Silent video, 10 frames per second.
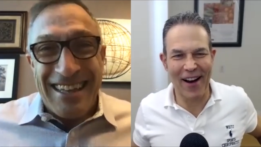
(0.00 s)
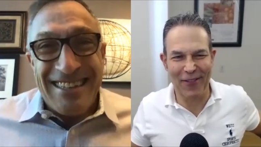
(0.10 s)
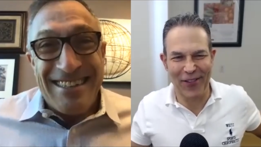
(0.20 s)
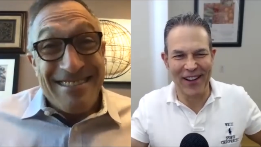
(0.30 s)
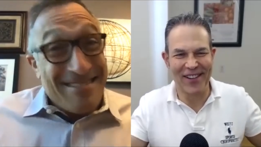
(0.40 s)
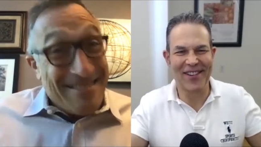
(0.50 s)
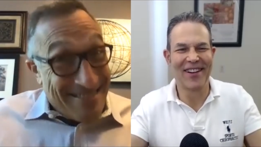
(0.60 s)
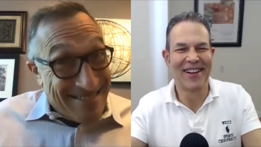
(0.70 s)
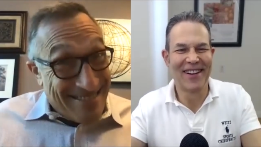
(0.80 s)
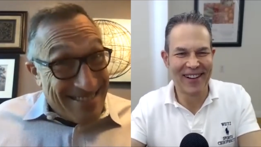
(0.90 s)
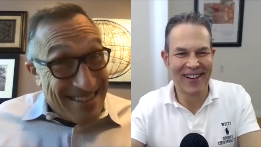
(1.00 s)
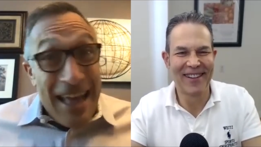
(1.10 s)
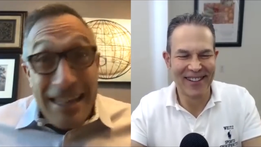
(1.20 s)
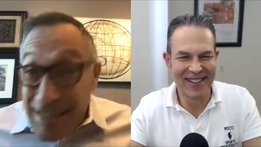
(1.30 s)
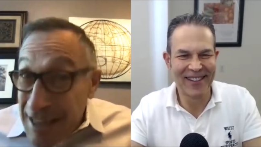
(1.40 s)
Speaker 1: office.
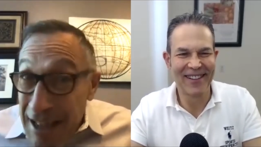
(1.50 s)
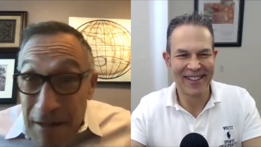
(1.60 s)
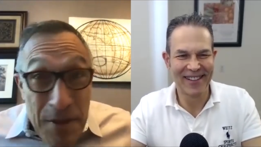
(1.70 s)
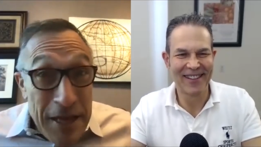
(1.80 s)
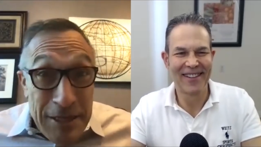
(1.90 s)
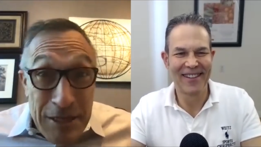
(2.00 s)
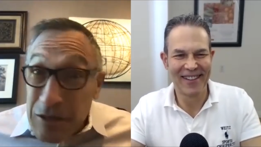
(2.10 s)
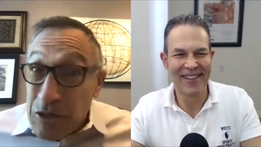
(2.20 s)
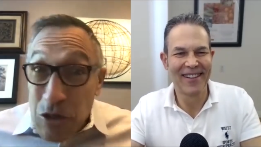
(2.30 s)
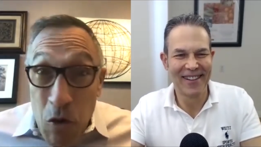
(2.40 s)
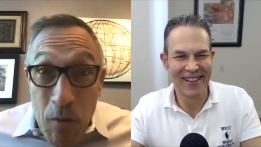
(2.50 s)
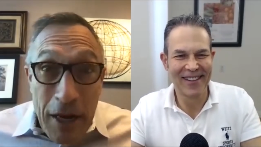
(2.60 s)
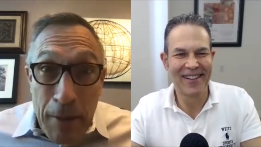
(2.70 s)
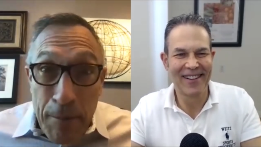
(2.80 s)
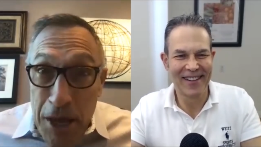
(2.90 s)
Speaker 2: That's it's so
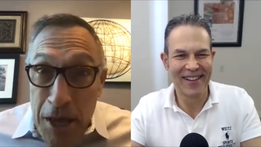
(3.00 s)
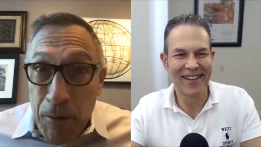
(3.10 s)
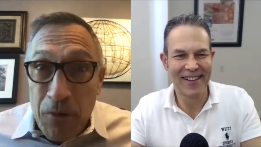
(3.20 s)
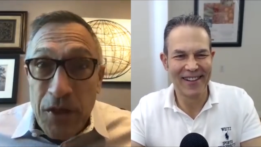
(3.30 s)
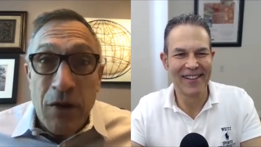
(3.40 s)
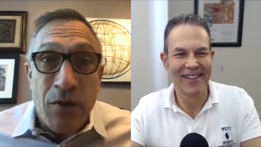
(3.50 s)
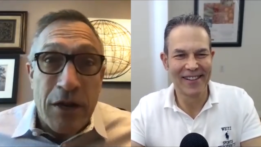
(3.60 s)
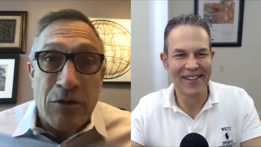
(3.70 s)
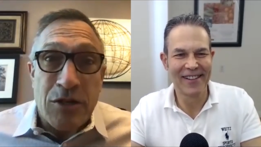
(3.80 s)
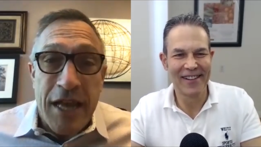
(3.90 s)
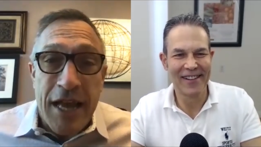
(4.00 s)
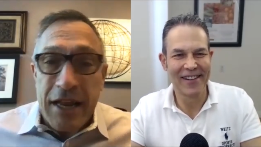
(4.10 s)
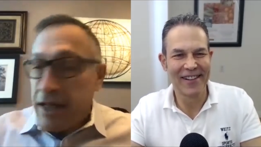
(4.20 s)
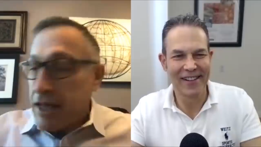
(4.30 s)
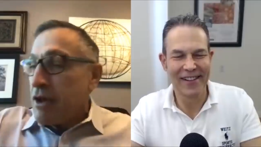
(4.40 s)
many people they don't understand it.
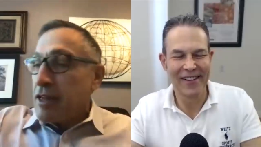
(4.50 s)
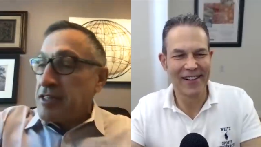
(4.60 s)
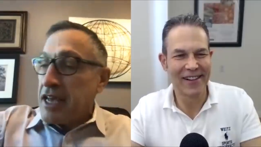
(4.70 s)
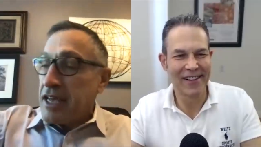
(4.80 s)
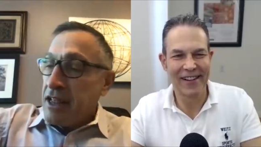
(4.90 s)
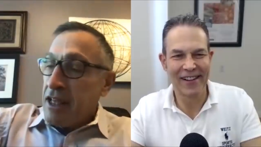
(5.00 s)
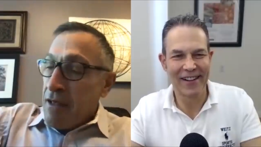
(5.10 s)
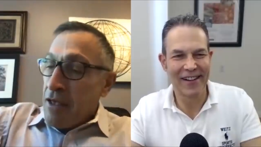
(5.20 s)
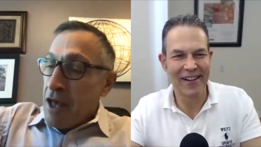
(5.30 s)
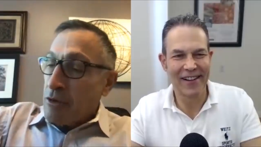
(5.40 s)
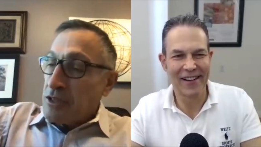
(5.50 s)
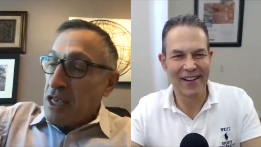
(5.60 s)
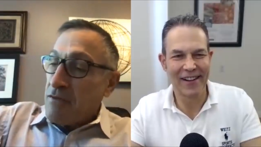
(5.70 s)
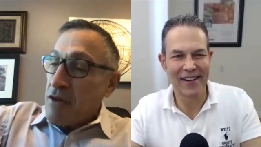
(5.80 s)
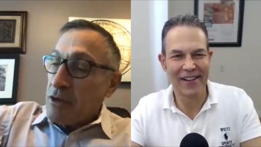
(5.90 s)
Like, wait a second, I'm gonna see
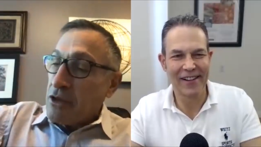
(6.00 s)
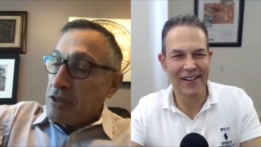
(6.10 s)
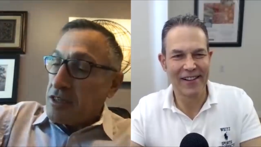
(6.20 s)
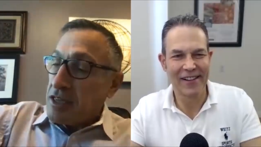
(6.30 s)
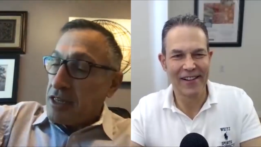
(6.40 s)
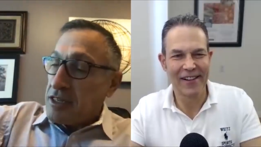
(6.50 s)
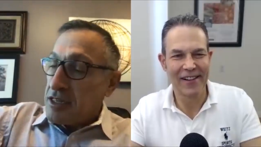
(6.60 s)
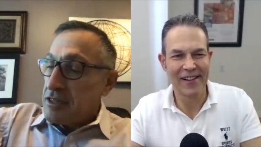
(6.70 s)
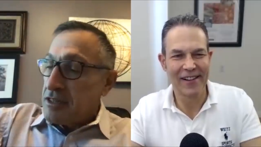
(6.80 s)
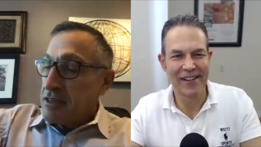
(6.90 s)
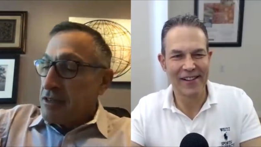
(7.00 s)
if I'm a good citizen.